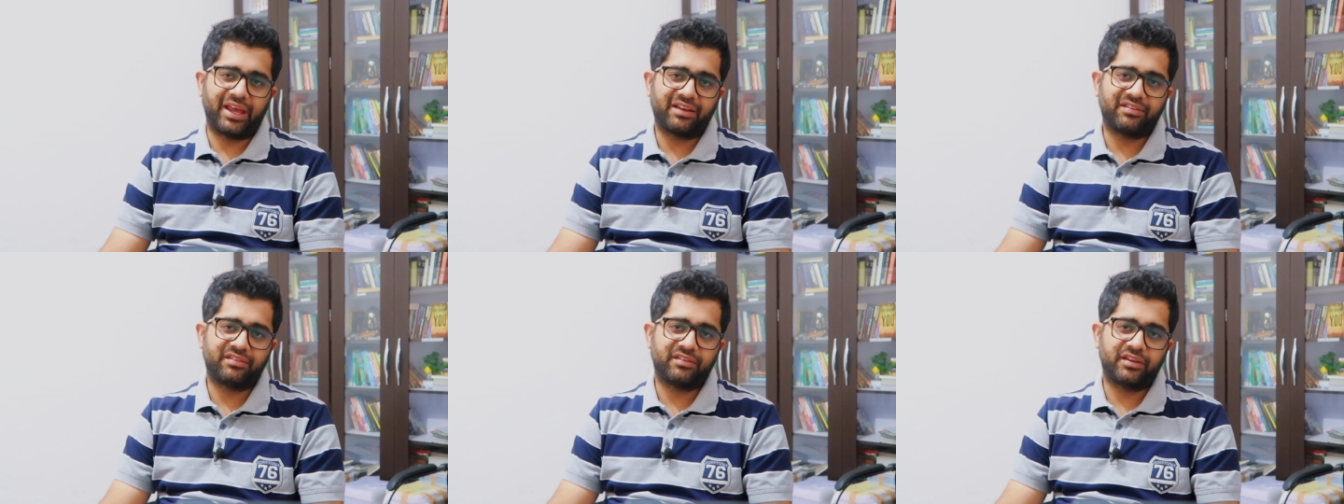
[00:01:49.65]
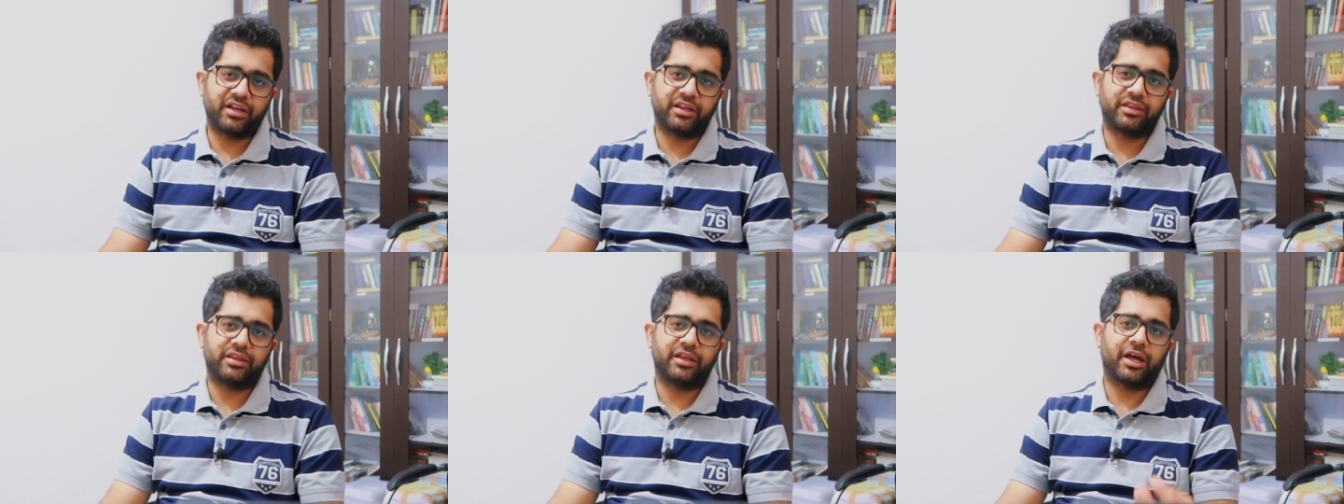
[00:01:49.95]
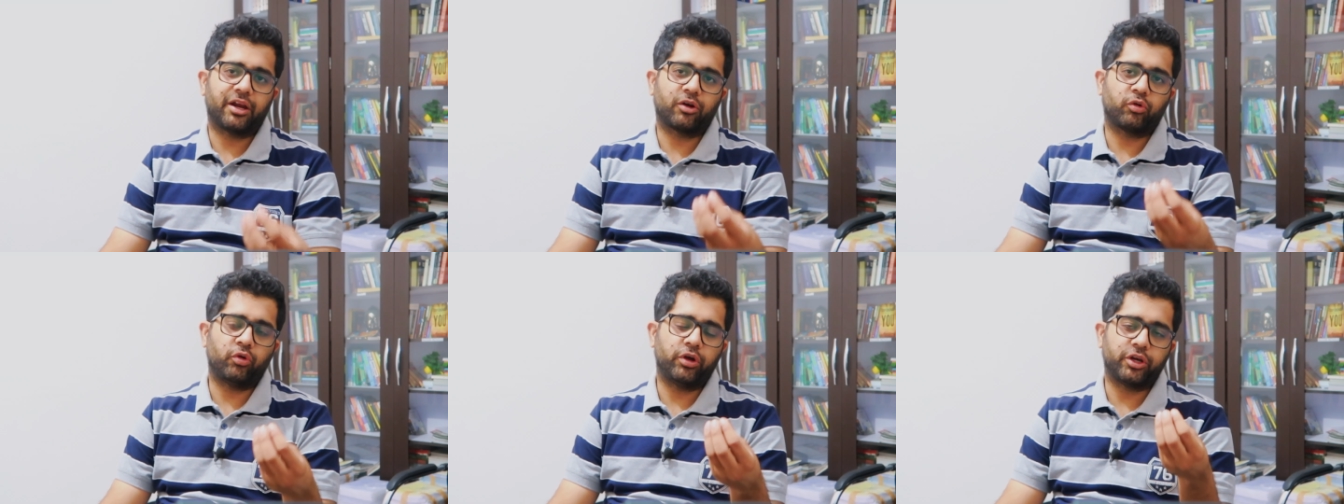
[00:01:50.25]
next year they
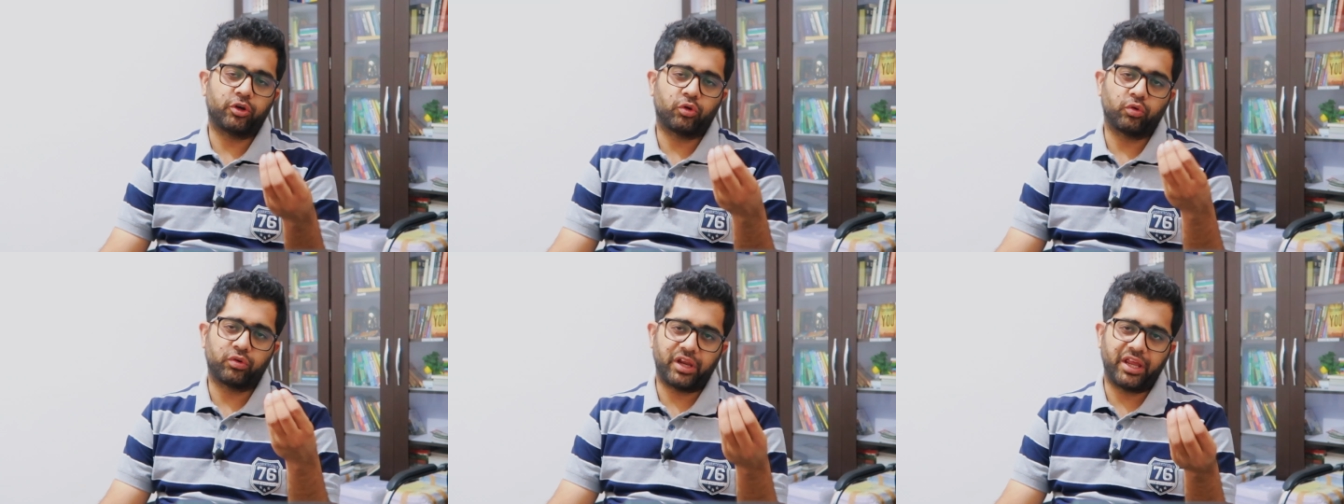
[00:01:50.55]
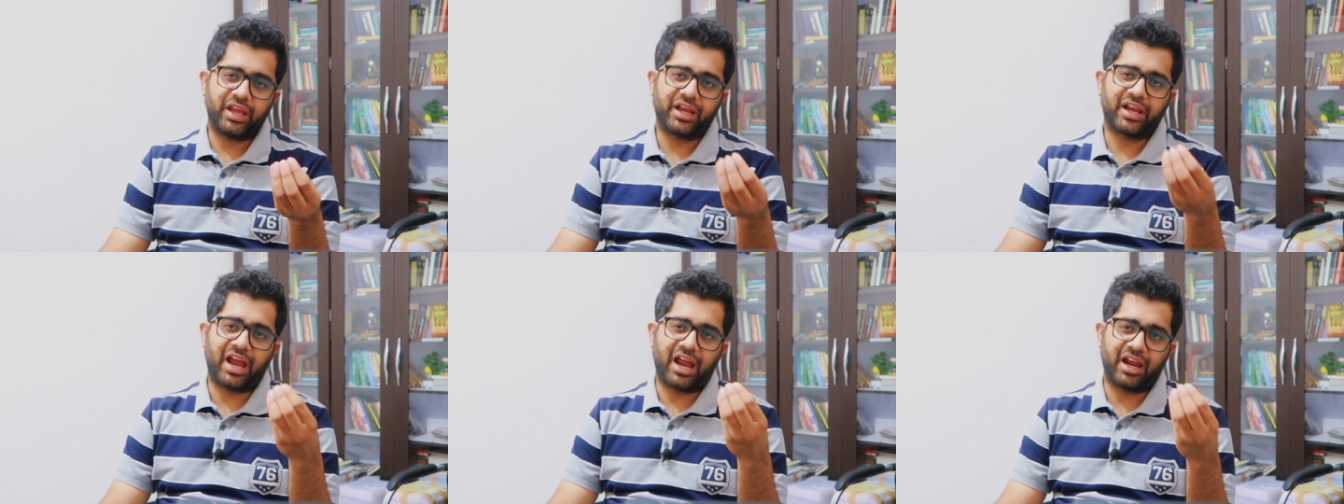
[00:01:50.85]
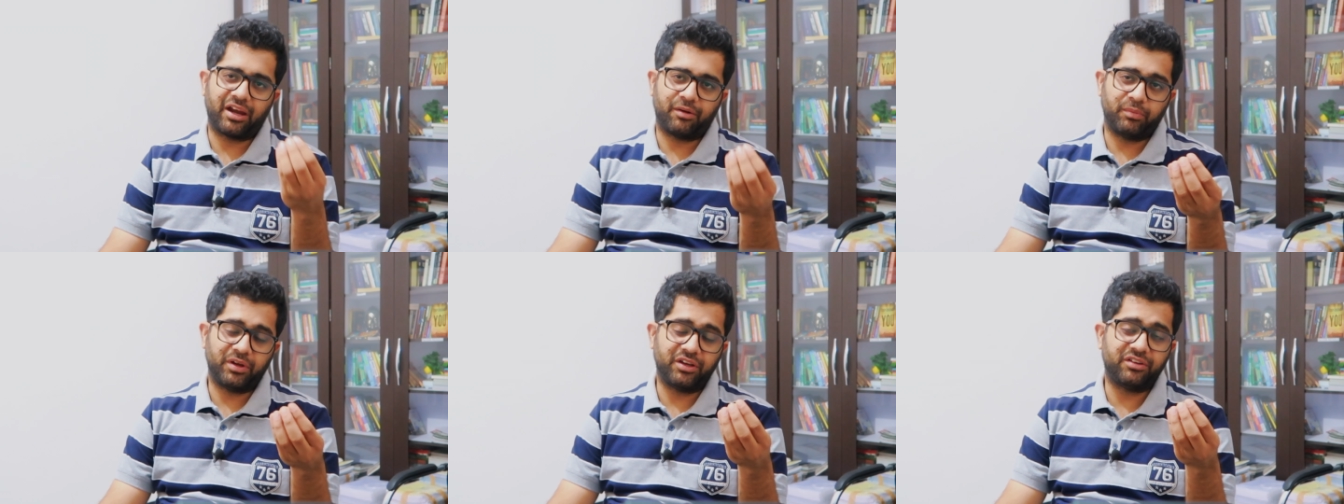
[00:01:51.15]
are going to take
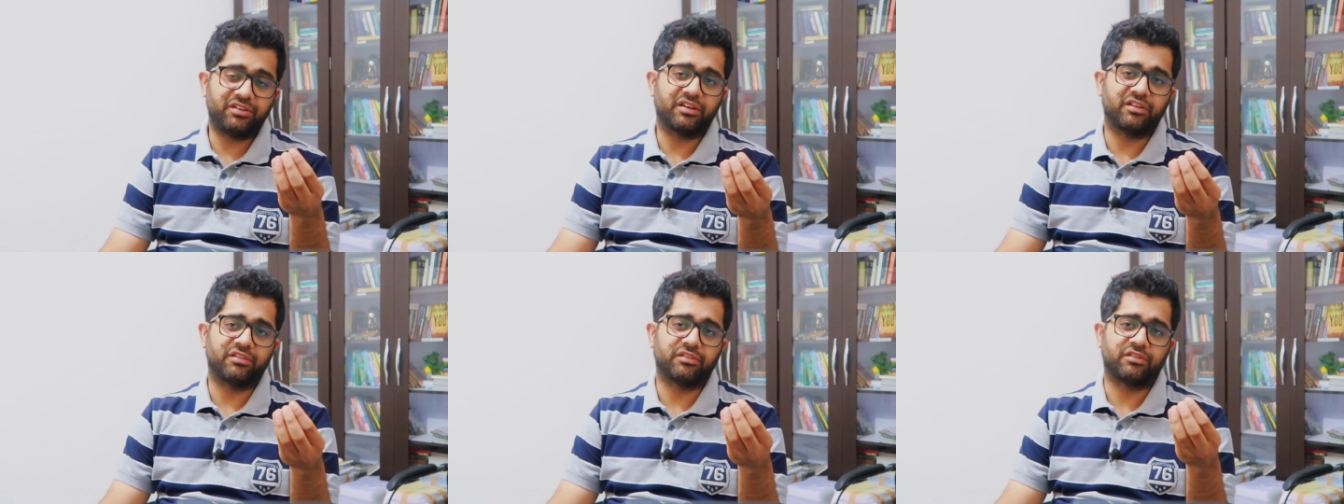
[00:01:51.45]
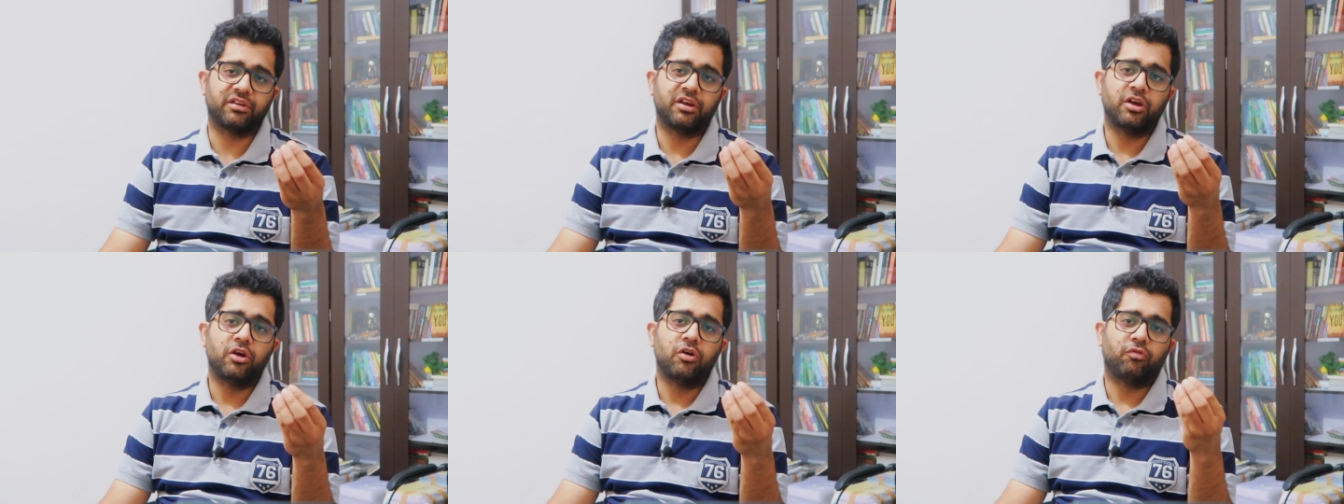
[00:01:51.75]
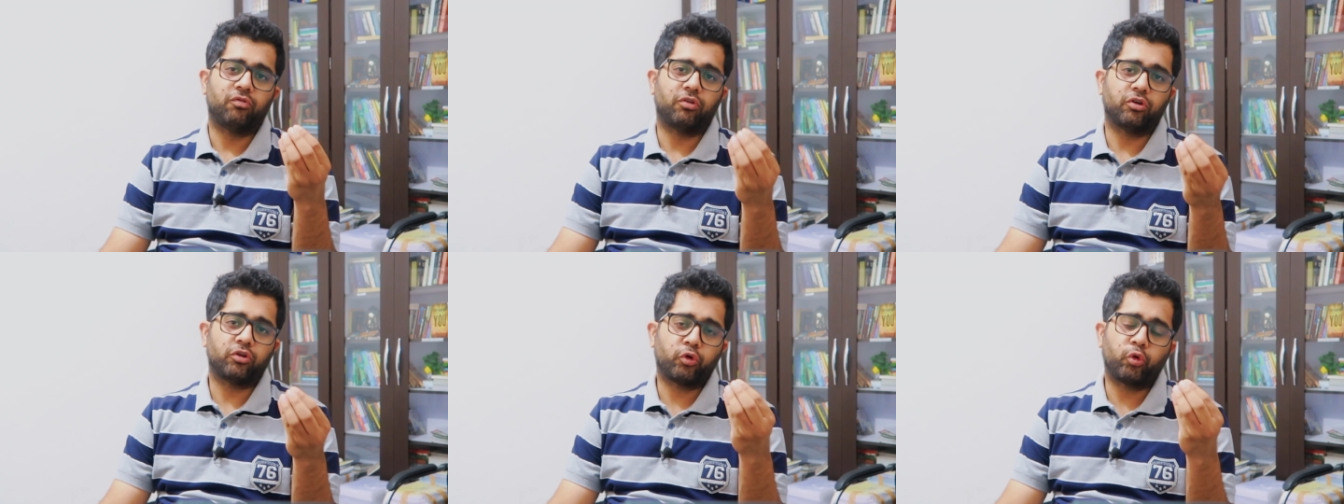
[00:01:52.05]
admissions
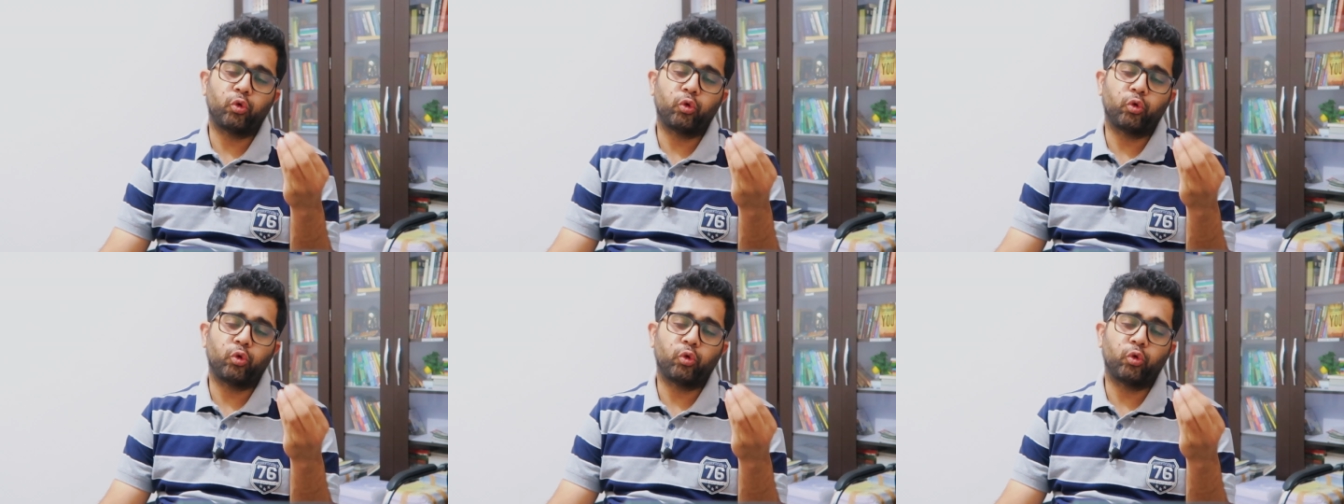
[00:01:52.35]
for